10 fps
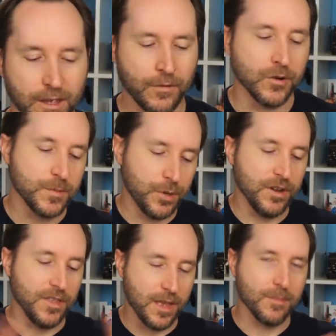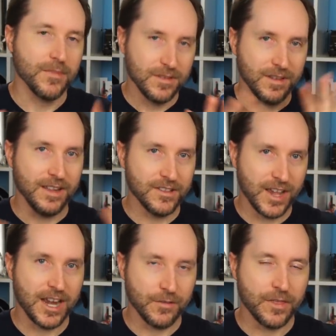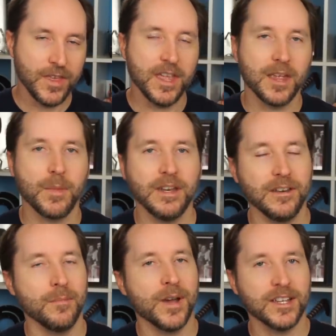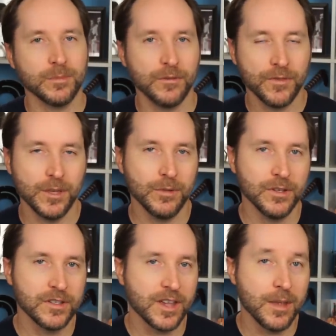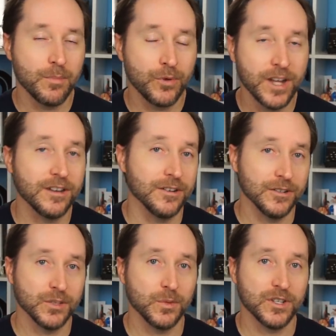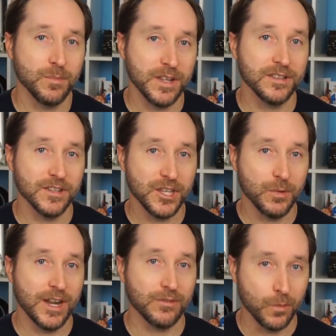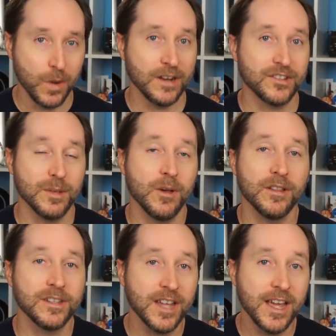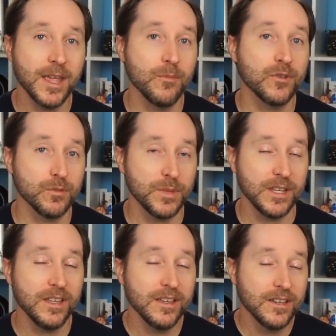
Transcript: Of course, putting them inside of a thing made it impossible for them to escape predators, which means that you would have to watch them all the time, which would be